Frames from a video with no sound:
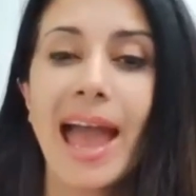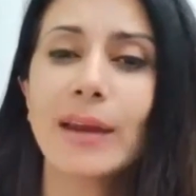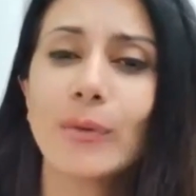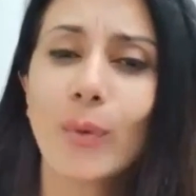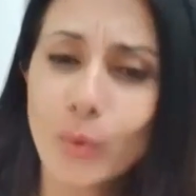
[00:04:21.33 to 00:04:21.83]

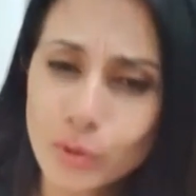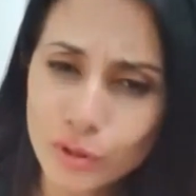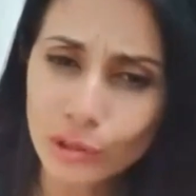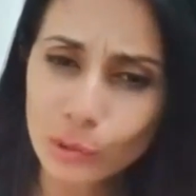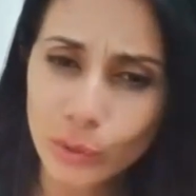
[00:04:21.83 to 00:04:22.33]
And
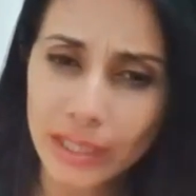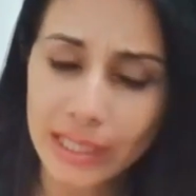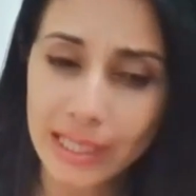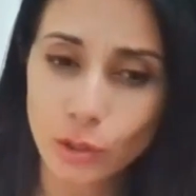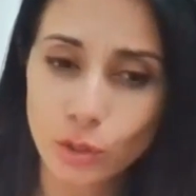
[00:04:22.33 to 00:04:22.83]
also
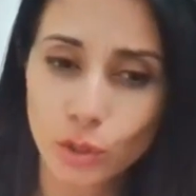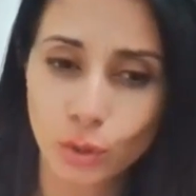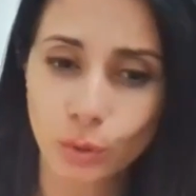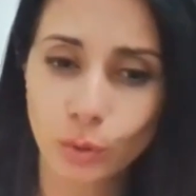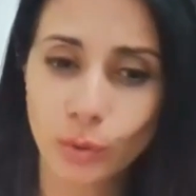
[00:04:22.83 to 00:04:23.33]
looking
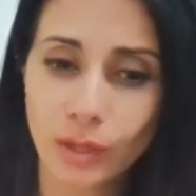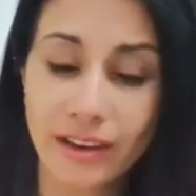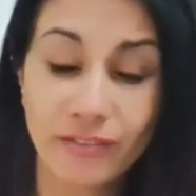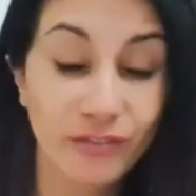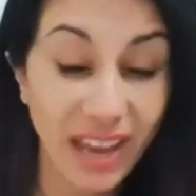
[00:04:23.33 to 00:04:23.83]
into
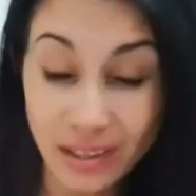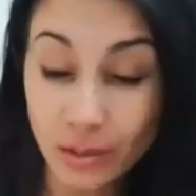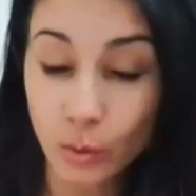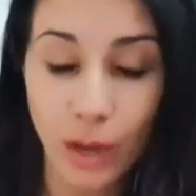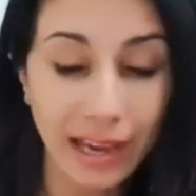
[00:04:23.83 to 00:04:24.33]

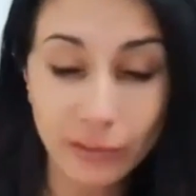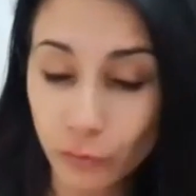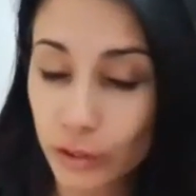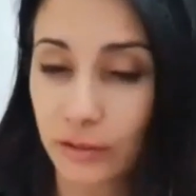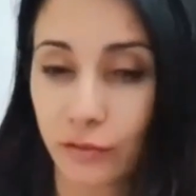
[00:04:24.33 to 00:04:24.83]
effects or
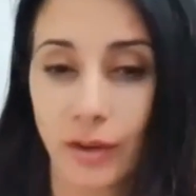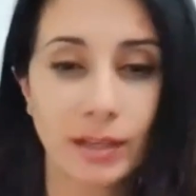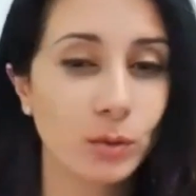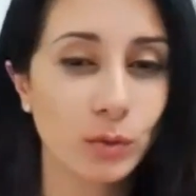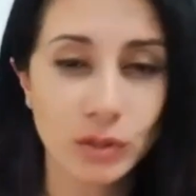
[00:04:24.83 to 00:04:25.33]
adverse
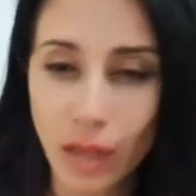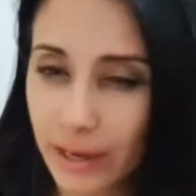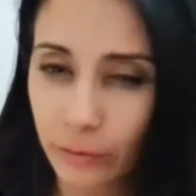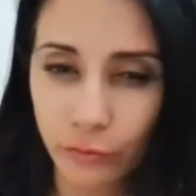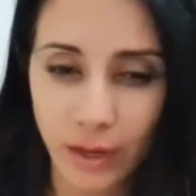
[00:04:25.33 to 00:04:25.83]
effects or
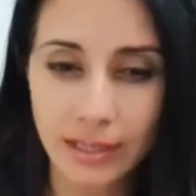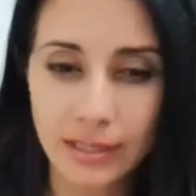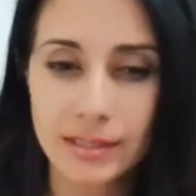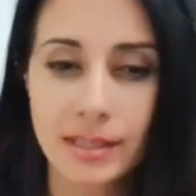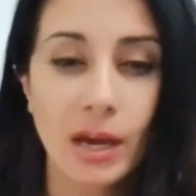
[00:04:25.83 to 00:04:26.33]
side
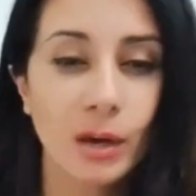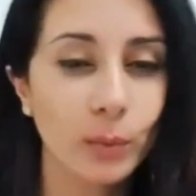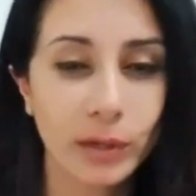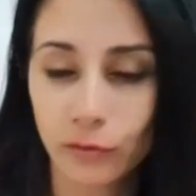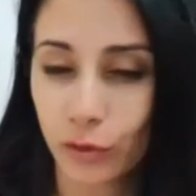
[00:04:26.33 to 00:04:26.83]
effects,
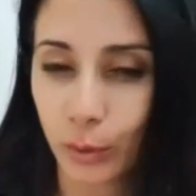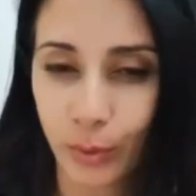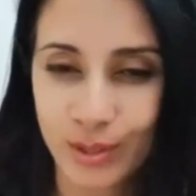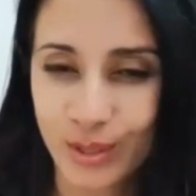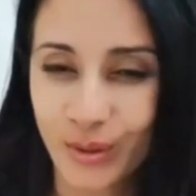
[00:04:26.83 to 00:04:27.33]
whatever you
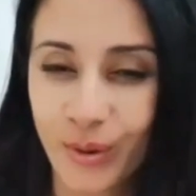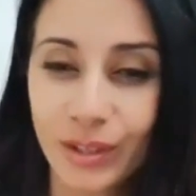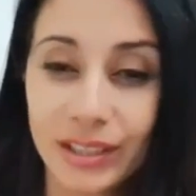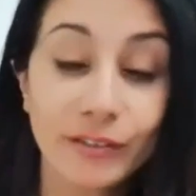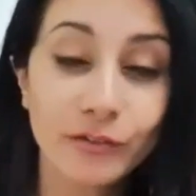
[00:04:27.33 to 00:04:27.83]
want to
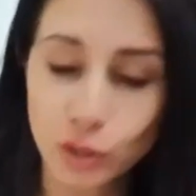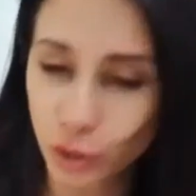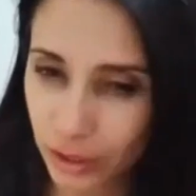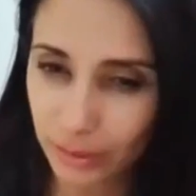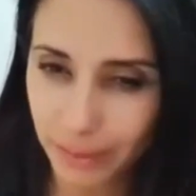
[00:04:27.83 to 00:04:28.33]
call it, of
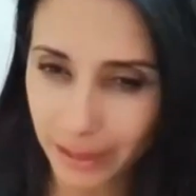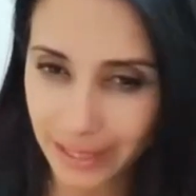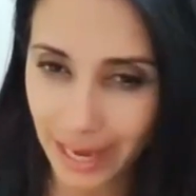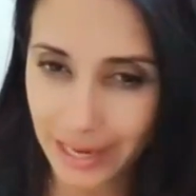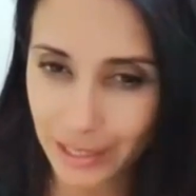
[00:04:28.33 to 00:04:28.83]
certain
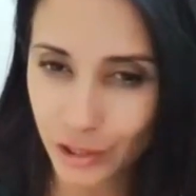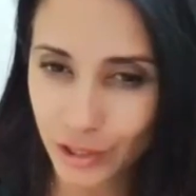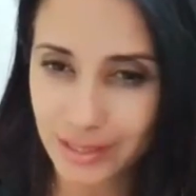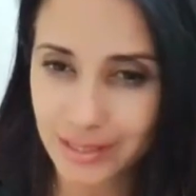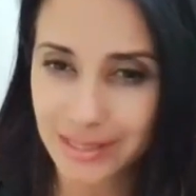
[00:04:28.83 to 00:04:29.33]

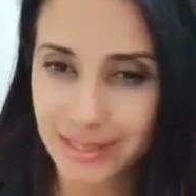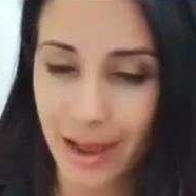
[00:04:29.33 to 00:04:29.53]
medications.